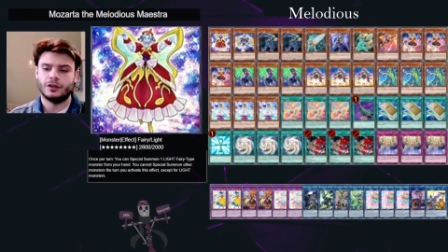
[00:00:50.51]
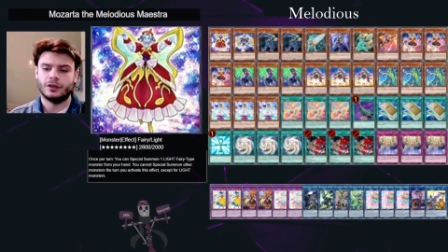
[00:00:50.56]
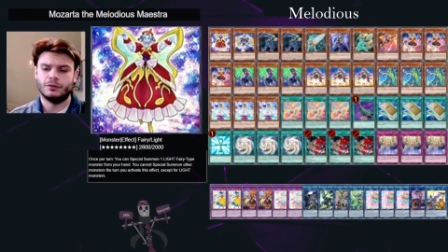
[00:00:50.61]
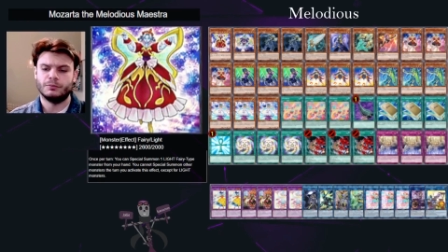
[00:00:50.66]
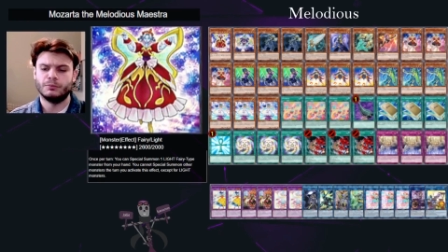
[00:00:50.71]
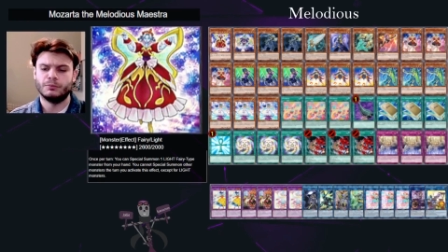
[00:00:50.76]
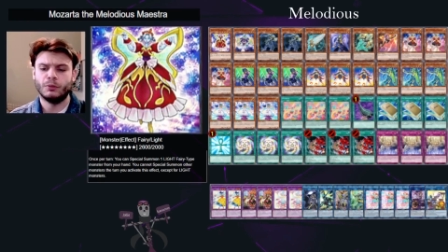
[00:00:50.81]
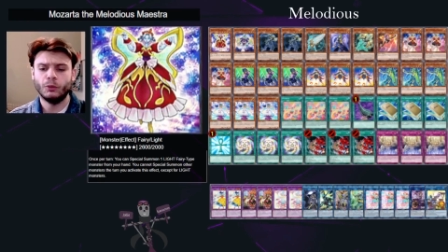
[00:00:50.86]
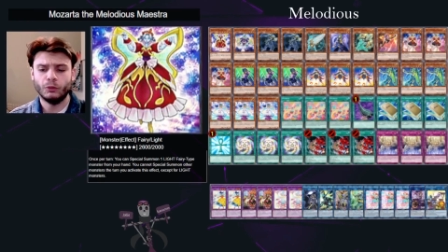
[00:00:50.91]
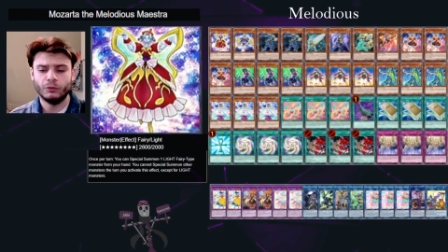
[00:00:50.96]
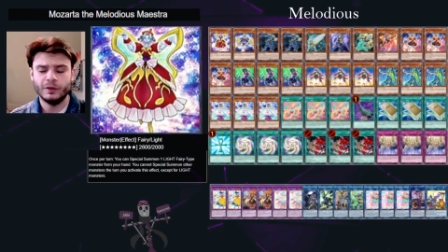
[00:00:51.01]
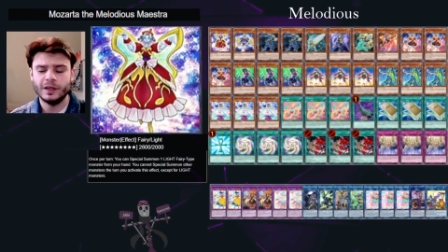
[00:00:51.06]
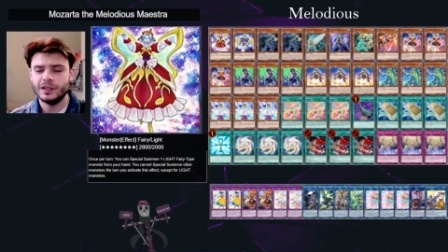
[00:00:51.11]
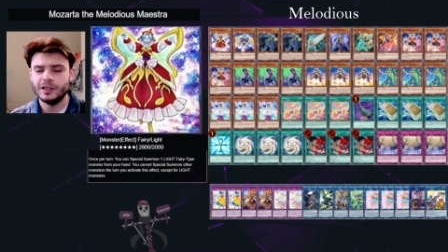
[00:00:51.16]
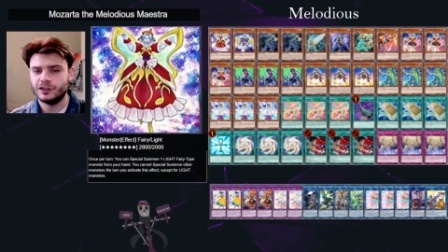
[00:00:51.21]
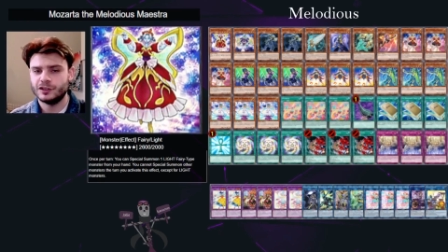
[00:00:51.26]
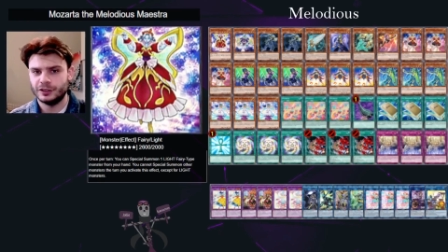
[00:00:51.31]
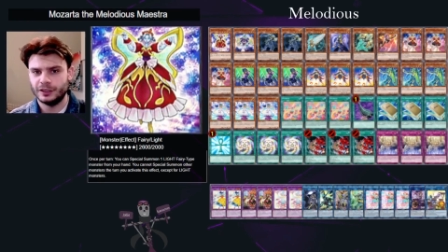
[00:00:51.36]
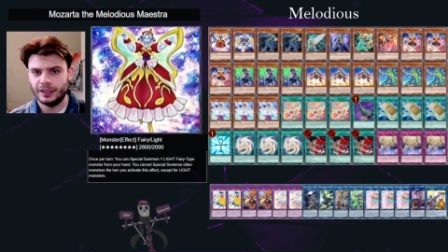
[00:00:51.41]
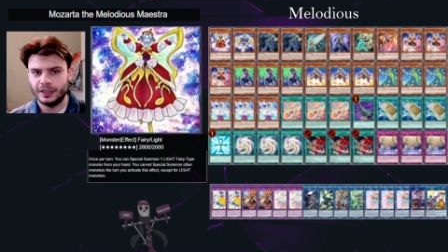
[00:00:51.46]
more
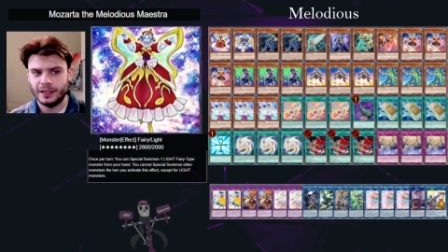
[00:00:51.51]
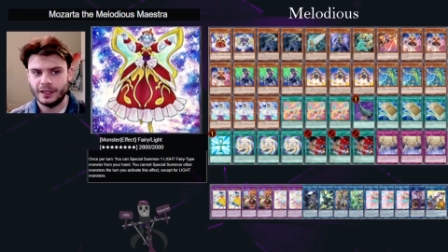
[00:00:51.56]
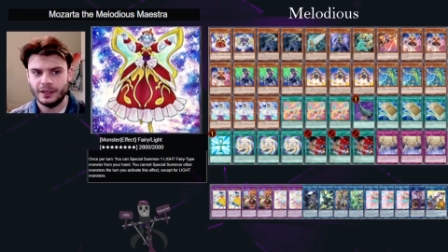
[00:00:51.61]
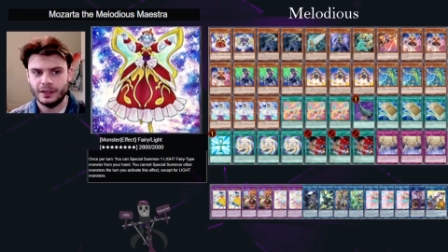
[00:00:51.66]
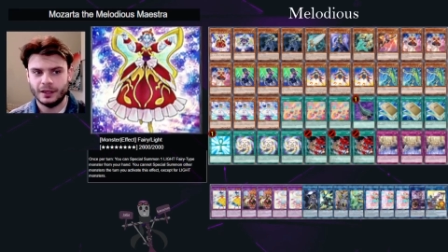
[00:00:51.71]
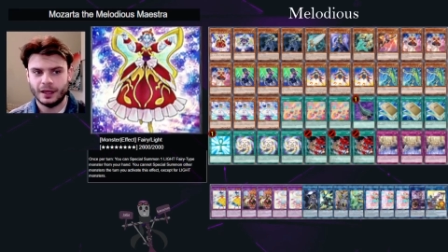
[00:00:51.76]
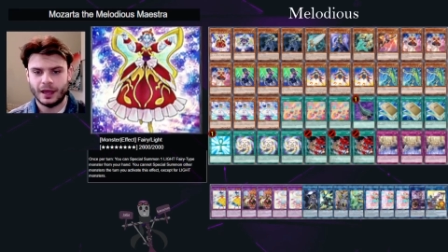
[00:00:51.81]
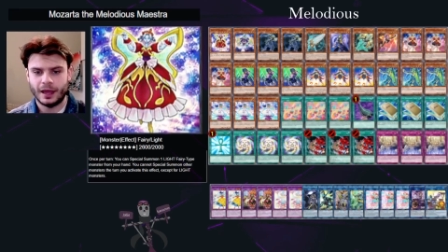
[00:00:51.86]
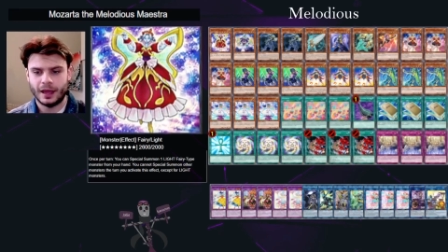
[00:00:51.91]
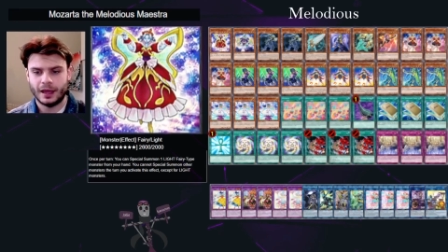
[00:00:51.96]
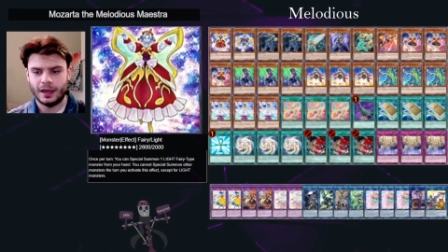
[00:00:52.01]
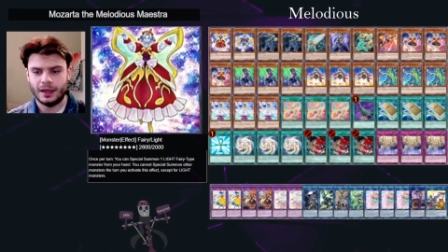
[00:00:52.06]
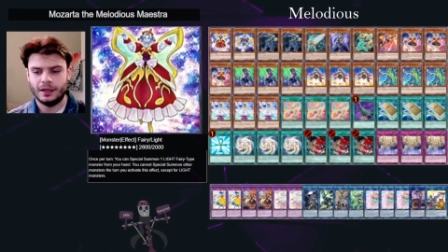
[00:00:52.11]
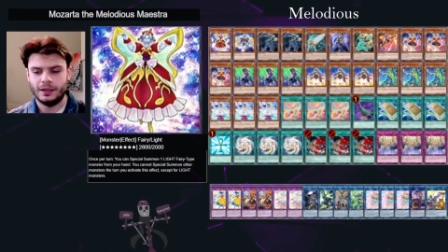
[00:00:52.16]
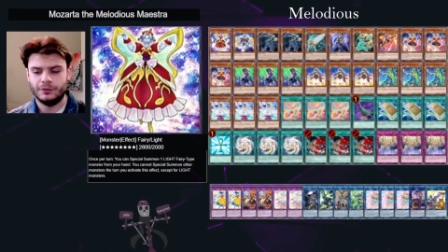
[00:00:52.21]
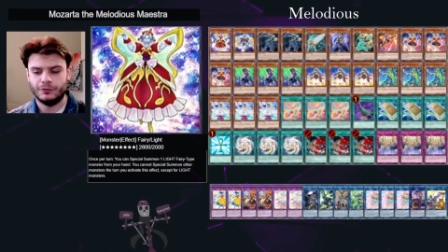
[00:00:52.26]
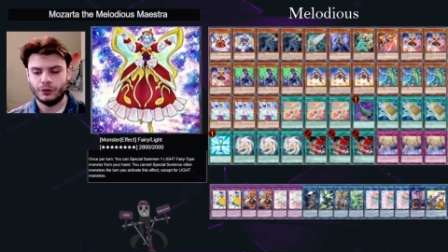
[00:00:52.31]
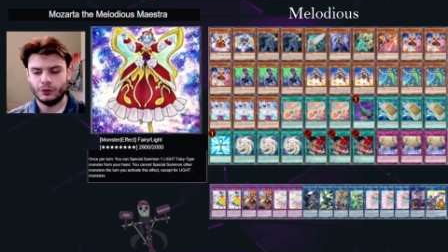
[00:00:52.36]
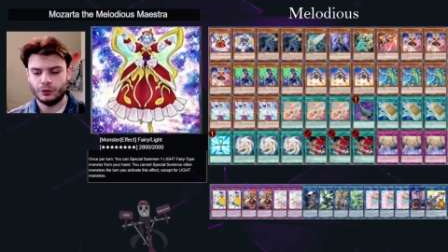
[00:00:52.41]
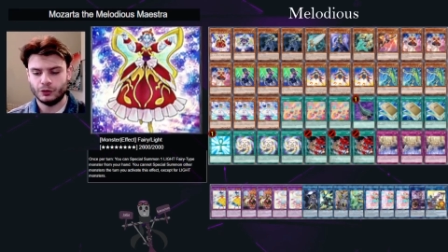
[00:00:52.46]
recently,
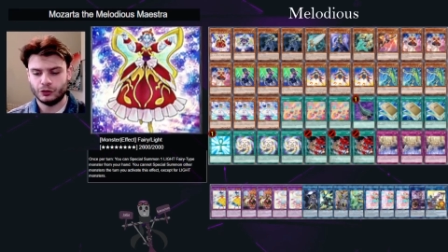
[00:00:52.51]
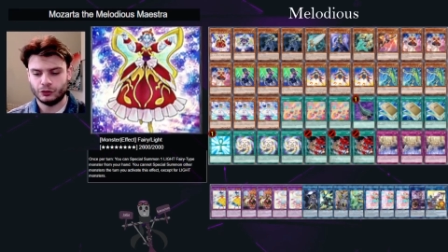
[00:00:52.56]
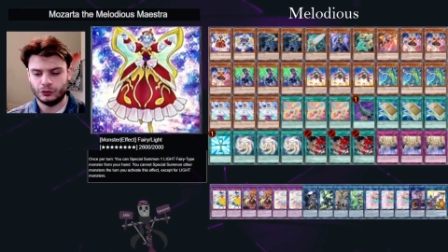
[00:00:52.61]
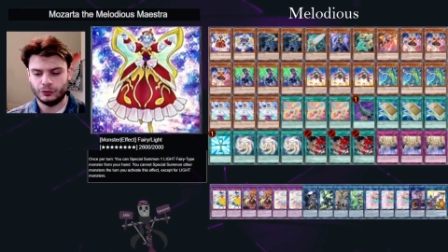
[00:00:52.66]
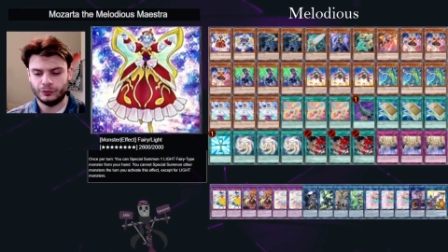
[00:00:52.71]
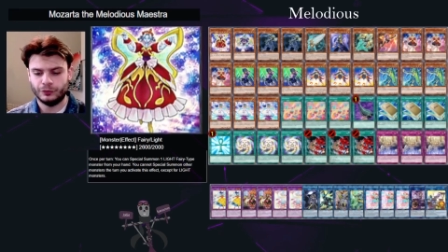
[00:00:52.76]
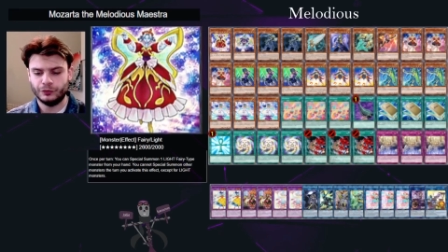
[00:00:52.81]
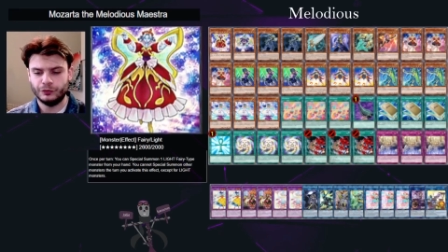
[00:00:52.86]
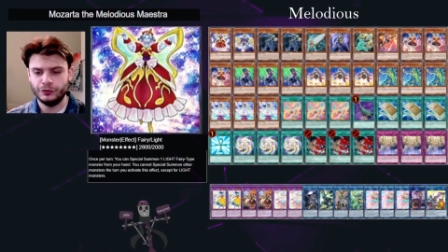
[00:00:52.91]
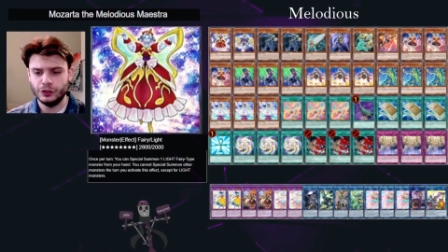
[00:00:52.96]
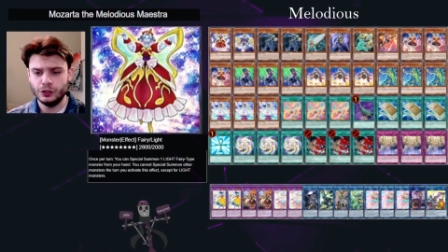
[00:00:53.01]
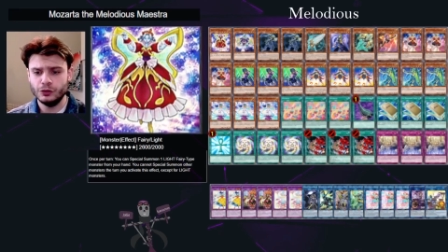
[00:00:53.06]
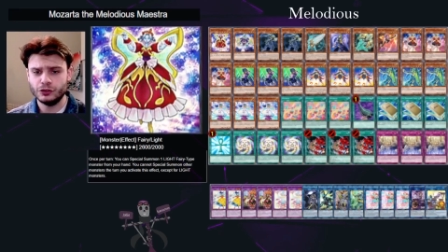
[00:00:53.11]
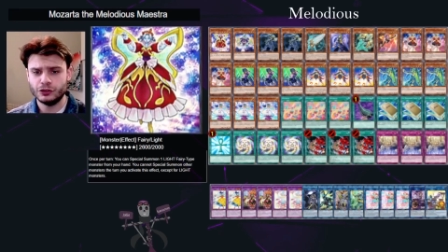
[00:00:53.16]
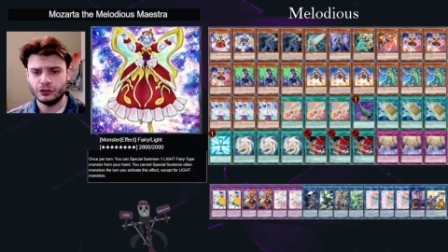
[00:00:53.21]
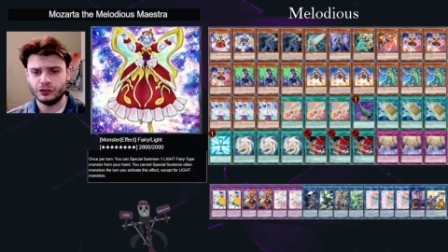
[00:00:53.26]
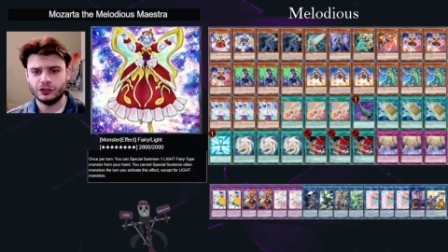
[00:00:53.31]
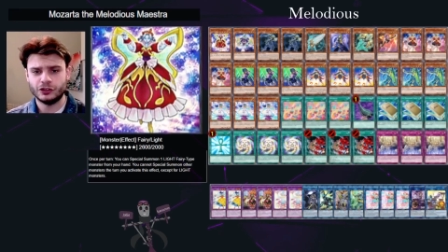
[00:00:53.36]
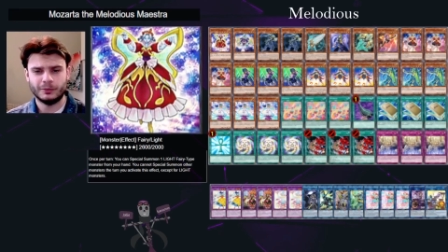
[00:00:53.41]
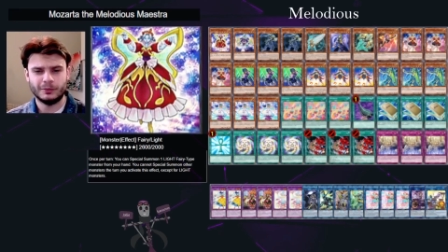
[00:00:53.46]
a focus on
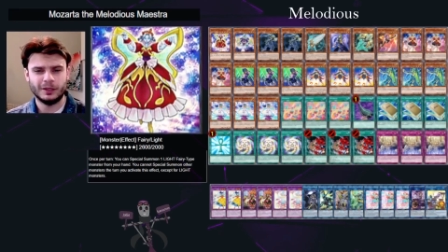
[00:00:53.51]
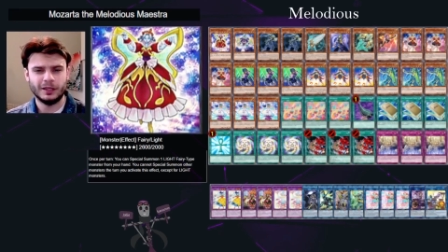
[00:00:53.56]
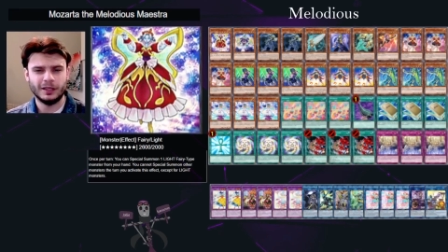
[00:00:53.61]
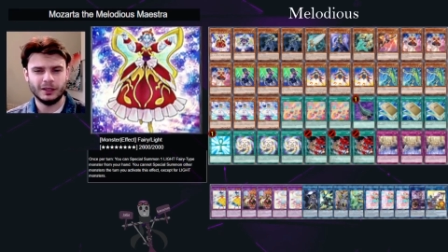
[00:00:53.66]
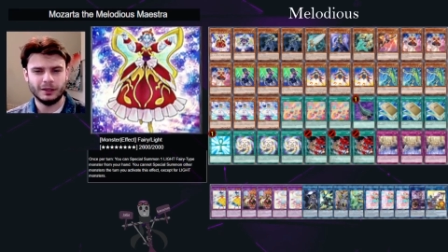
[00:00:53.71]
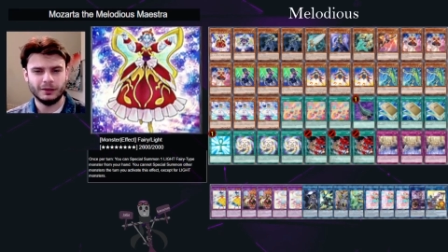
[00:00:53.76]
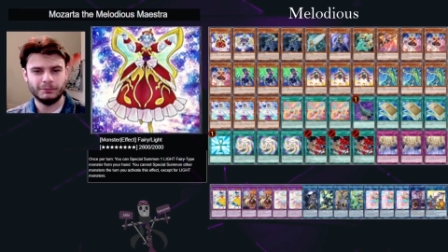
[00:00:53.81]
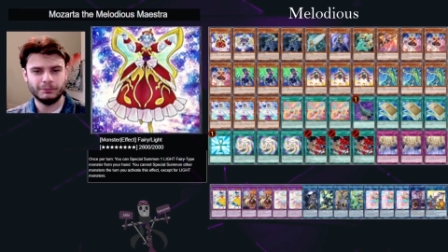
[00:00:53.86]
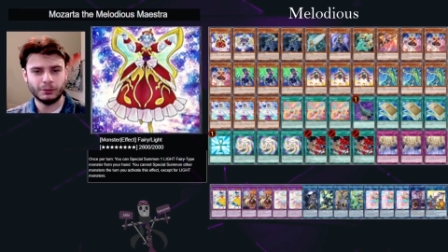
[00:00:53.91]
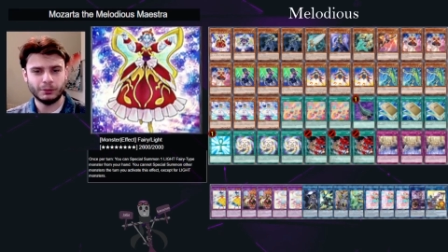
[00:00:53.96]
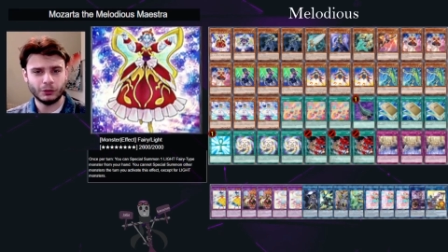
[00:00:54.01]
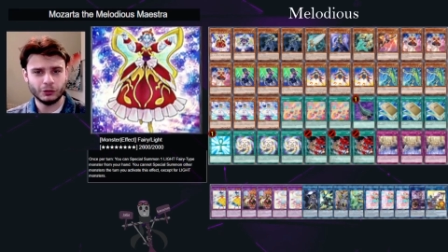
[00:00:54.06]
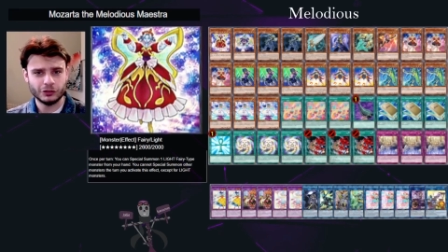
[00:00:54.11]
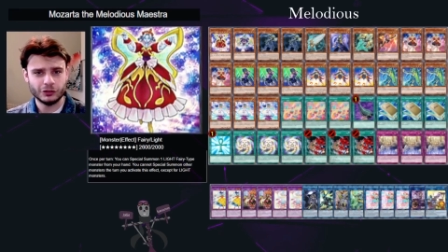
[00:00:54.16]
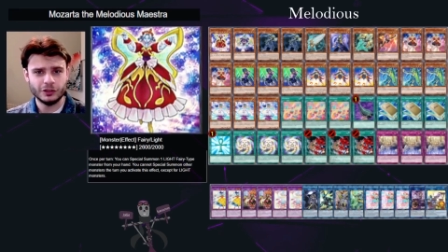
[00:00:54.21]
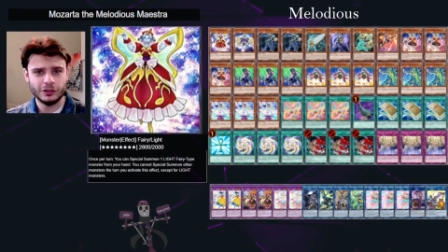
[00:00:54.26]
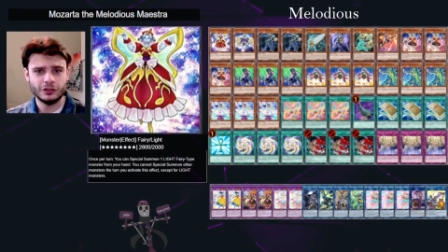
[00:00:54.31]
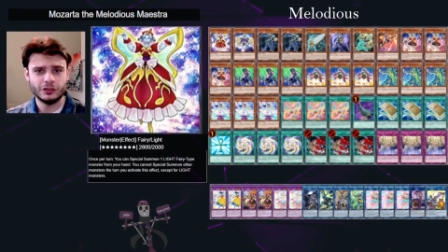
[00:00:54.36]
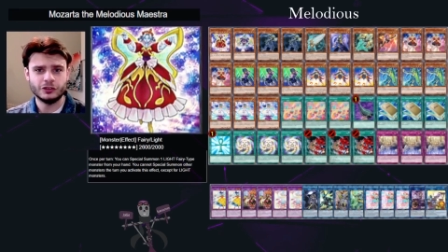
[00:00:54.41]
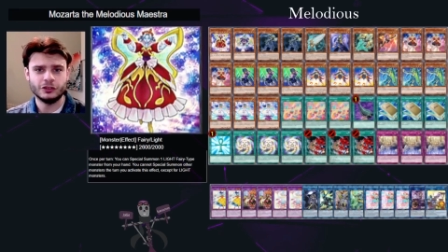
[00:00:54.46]
fusion summoning
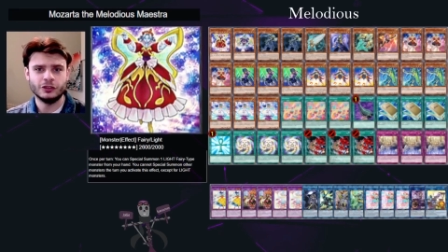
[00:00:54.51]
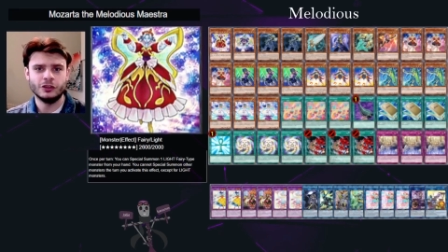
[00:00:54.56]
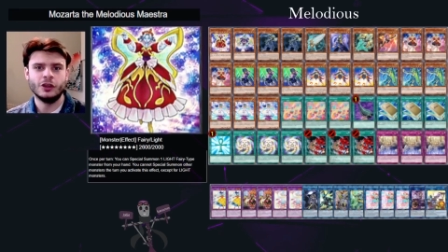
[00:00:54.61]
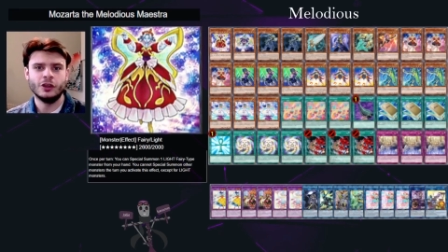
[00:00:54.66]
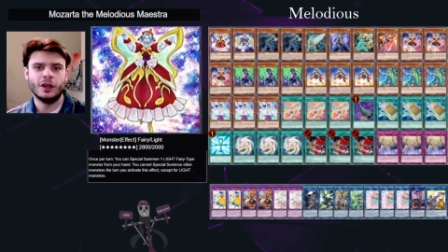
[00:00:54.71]
bosses